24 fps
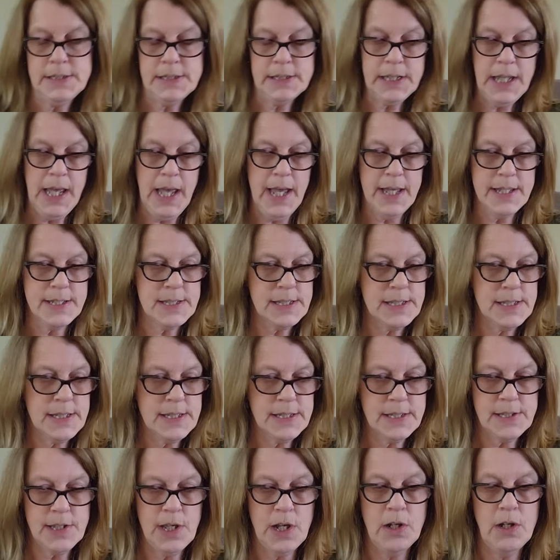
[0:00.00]
to cast
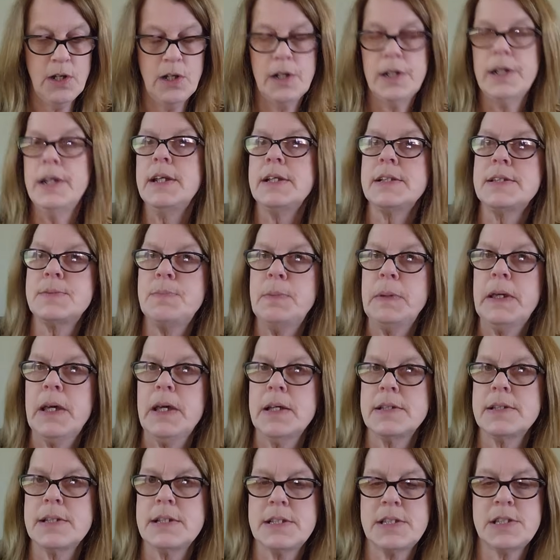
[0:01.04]
this on is
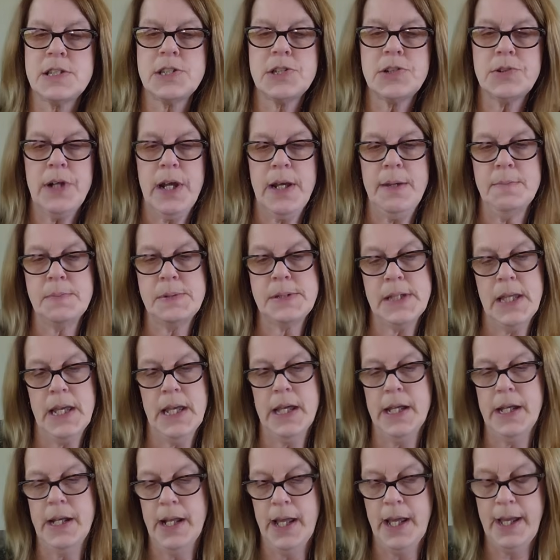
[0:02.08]
because it's stripes,
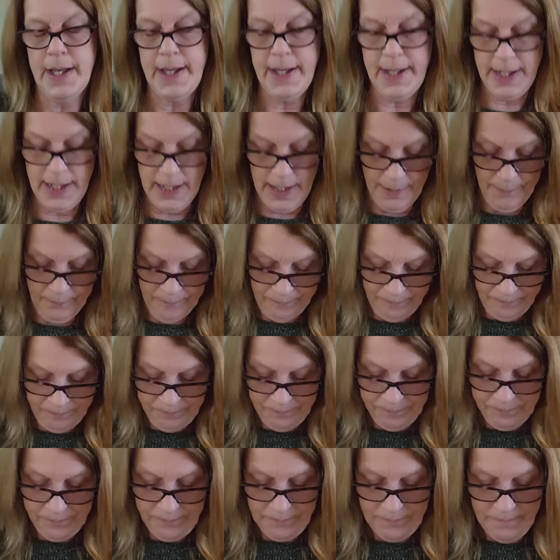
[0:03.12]
and I
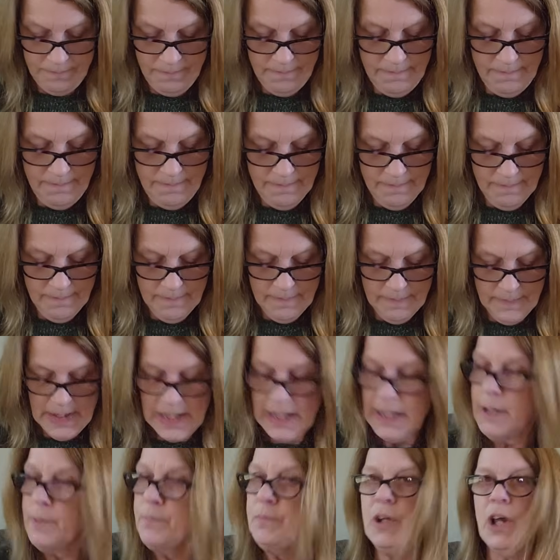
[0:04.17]

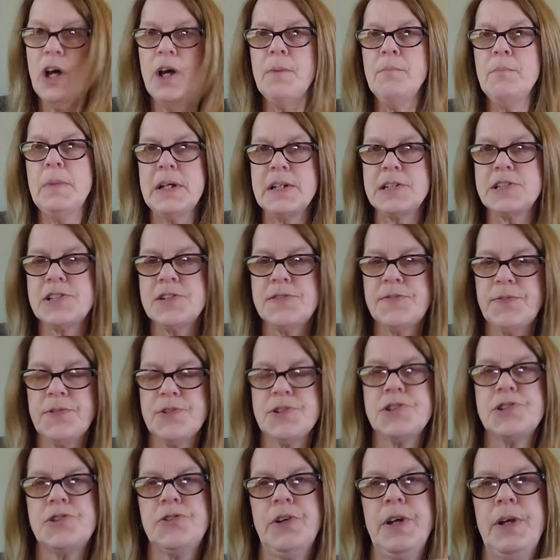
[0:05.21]
am not much for
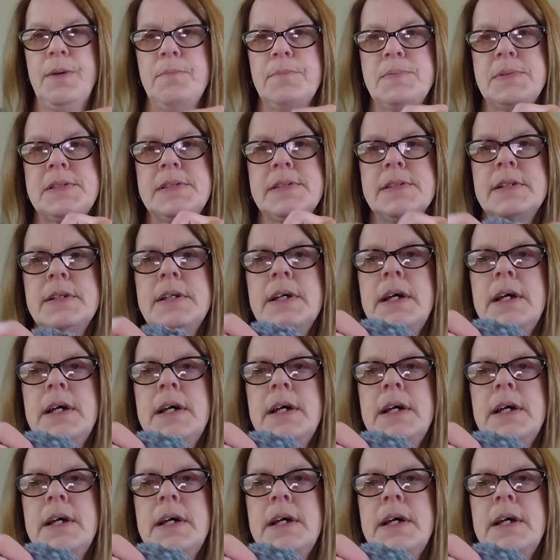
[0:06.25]
stripes.